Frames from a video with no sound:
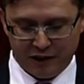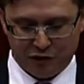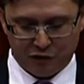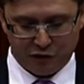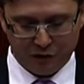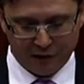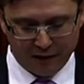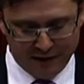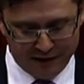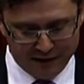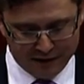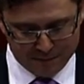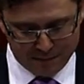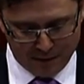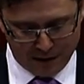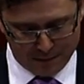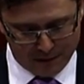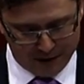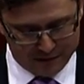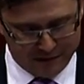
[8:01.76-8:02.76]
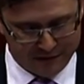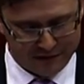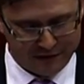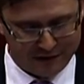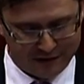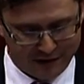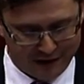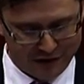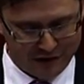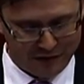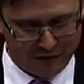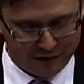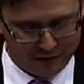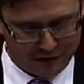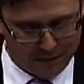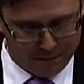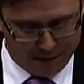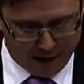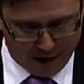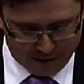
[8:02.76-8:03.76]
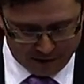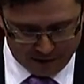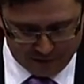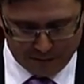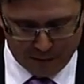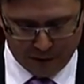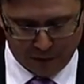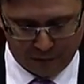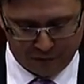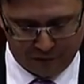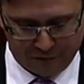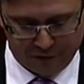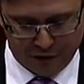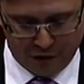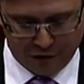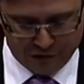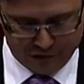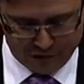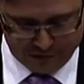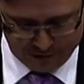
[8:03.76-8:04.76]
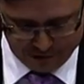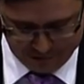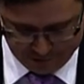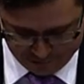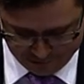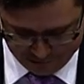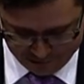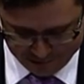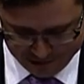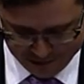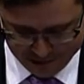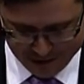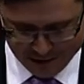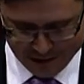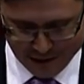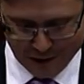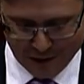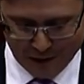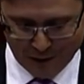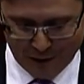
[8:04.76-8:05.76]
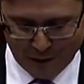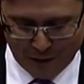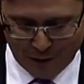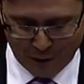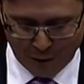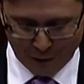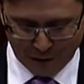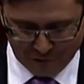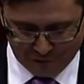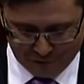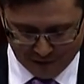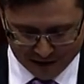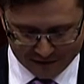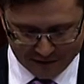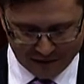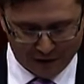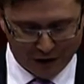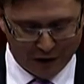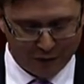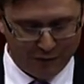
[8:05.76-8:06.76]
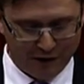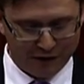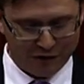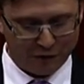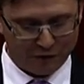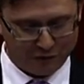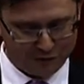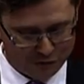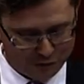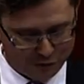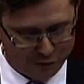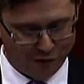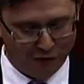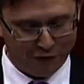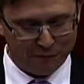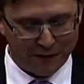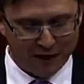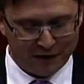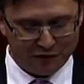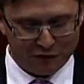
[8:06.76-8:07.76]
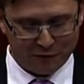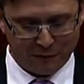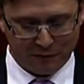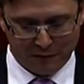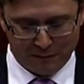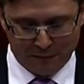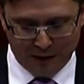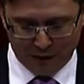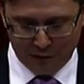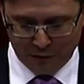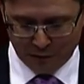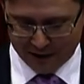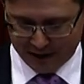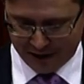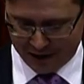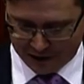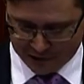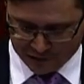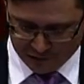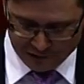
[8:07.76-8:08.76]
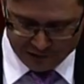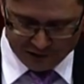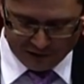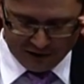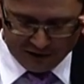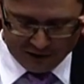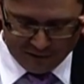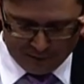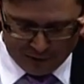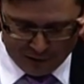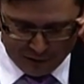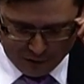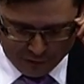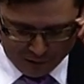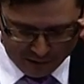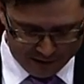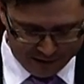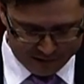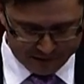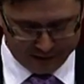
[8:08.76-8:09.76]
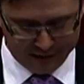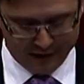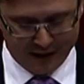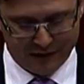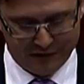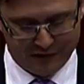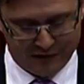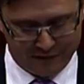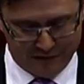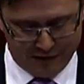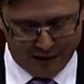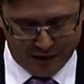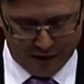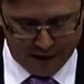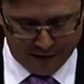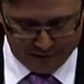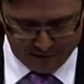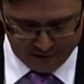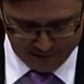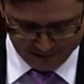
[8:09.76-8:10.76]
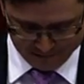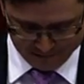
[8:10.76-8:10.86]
intrigued by my dissertation on comparative models of consciousness, or the fact that I'd wrestled for 12 months with Immanuel Kant's Critique of Pure Reason and survived,